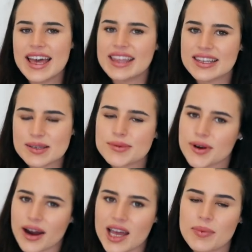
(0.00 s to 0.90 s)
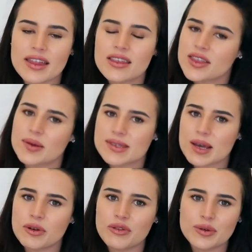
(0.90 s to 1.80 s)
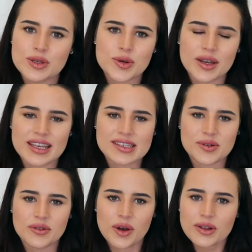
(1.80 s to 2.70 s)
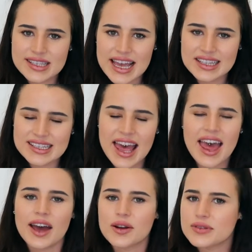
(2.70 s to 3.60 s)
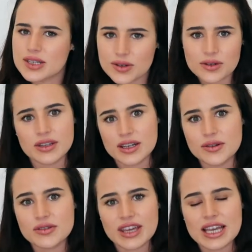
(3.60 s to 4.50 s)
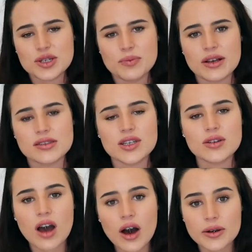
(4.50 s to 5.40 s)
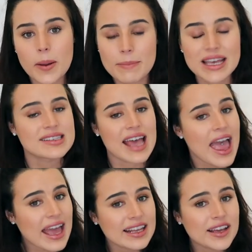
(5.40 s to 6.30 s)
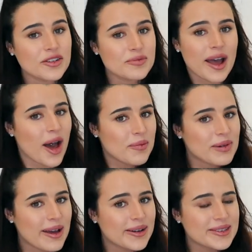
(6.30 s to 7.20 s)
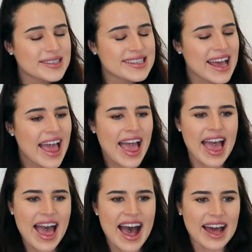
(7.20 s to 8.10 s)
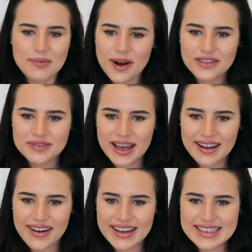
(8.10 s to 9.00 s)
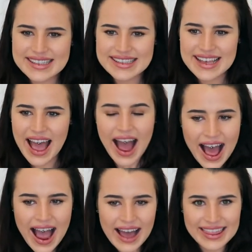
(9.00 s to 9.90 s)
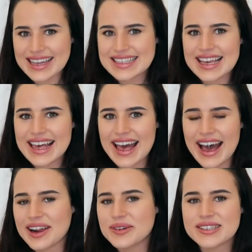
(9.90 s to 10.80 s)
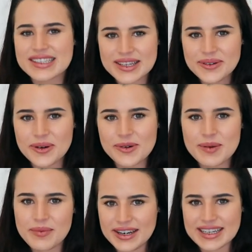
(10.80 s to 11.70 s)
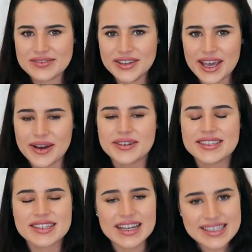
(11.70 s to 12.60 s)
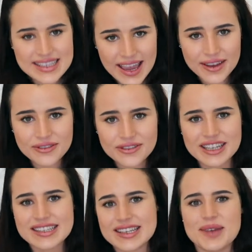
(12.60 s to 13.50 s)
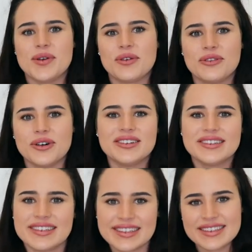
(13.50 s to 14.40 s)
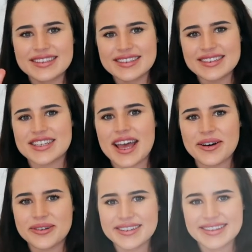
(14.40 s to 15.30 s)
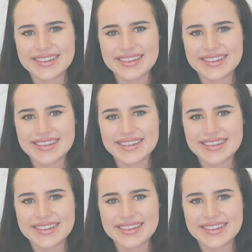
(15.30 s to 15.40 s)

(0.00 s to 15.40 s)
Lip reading: hit the subscribe, hit the thumbs up if you enjoy this sort of content, and obviously turn on that notification bell so you can't miss any of my uploads. And apart from that, guys, that is it, and I will see you all in my next video. Stay safe and stay beautiful. Ciao.